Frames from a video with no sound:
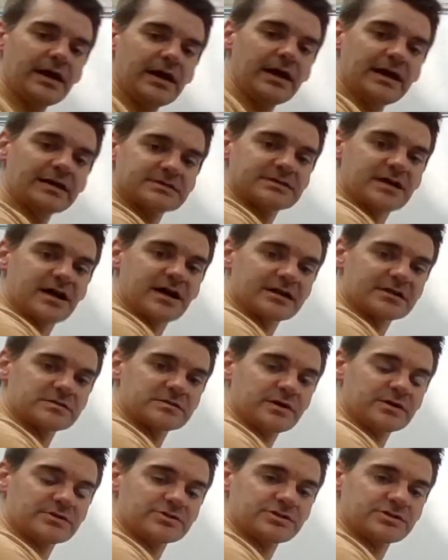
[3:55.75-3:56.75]
It's not as
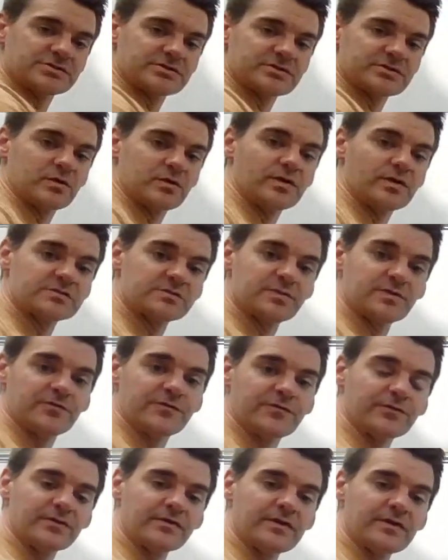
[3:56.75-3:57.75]
much as there was
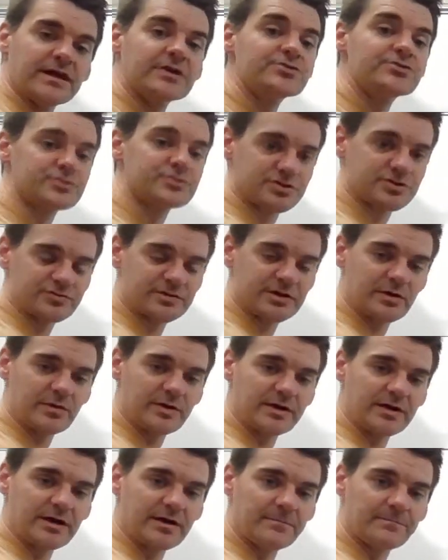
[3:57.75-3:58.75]
before that interest rate
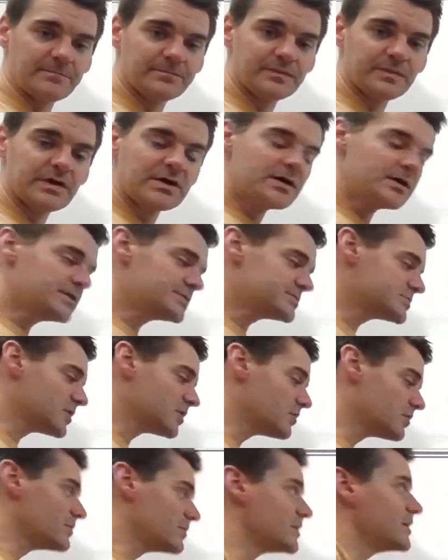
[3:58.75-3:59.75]
went up.
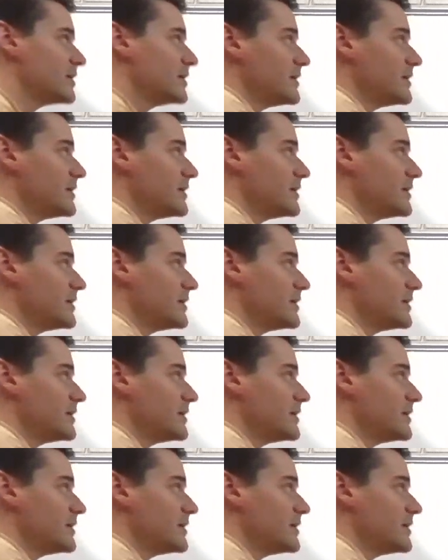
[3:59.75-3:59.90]
So